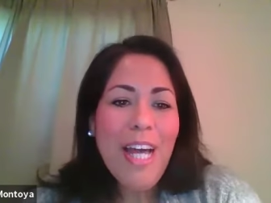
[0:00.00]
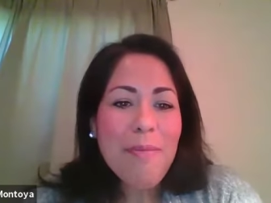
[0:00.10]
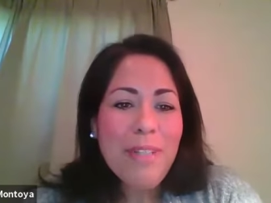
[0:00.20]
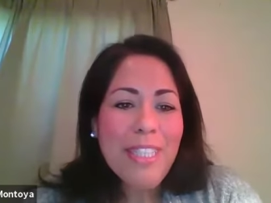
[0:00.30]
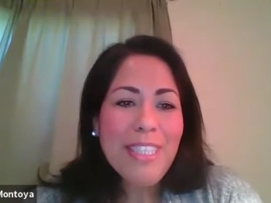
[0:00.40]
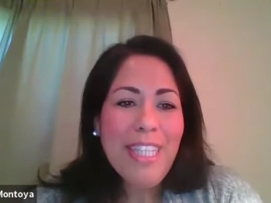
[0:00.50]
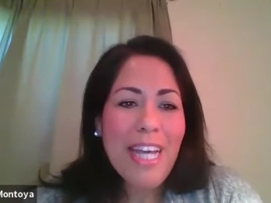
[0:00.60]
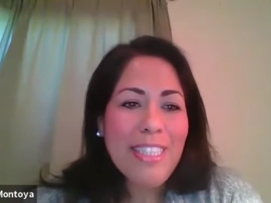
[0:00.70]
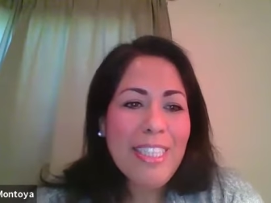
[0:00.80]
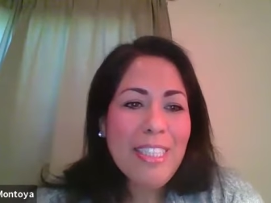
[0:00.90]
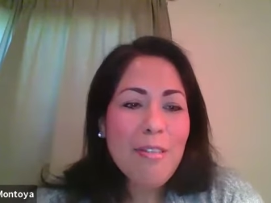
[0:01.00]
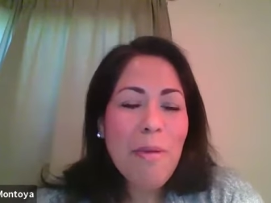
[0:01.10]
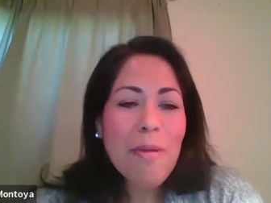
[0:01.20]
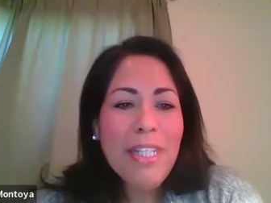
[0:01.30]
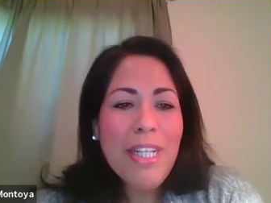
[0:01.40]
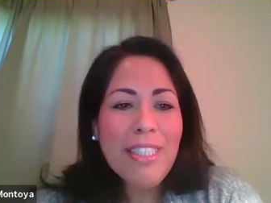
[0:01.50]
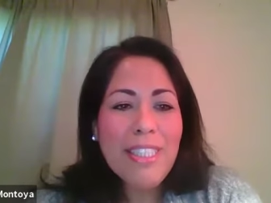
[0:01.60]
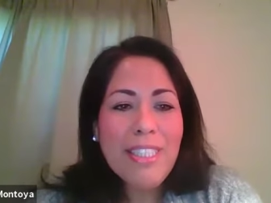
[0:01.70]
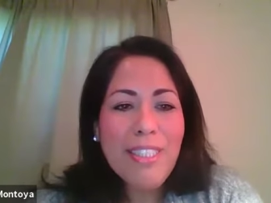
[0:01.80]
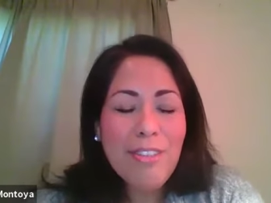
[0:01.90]
I'm with the SASE department at
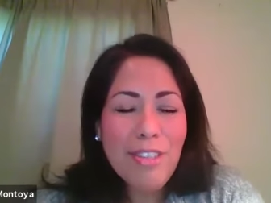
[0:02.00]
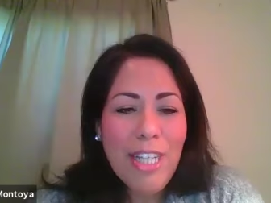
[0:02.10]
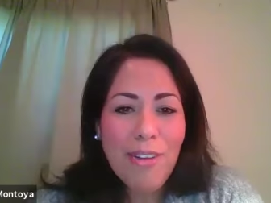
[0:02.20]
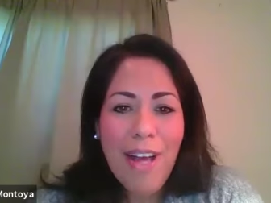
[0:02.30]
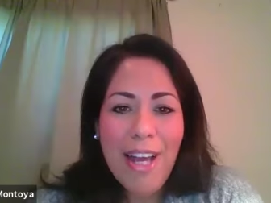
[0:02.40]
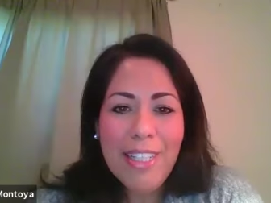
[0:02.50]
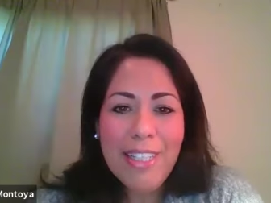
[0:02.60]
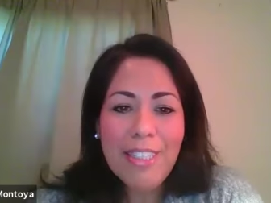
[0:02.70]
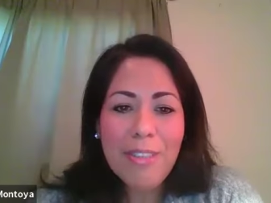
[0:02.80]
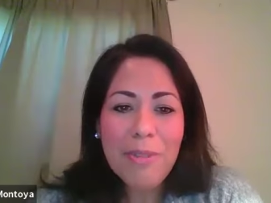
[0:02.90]
CSU Channel Islands.